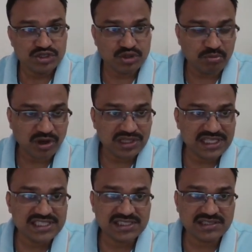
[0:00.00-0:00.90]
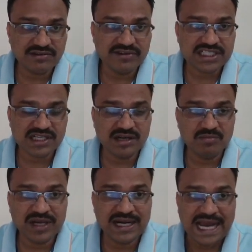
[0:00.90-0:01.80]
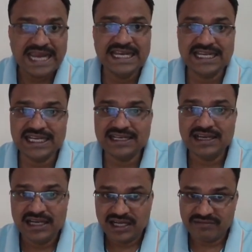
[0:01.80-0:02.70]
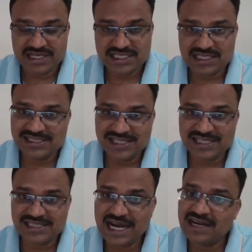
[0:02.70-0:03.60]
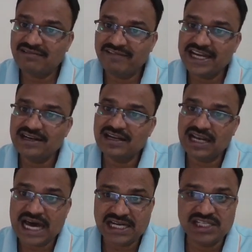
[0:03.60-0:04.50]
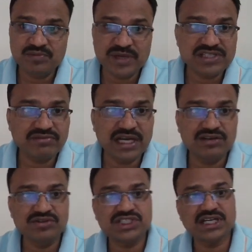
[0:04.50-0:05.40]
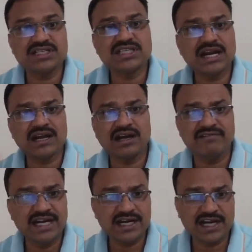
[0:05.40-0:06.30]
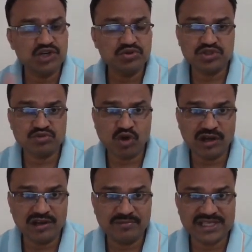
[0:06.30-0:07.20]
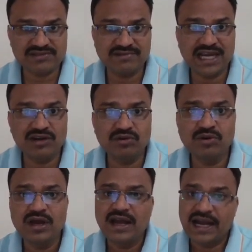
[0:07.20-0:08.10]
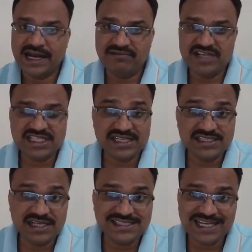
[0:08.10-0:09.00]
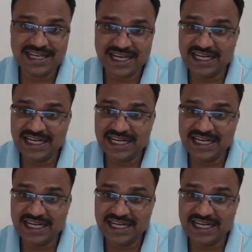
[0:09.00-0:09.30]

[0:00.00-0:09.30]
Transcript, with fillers: so for this question number 19 question says that when larger face value shares are converted into smaller face value and which results in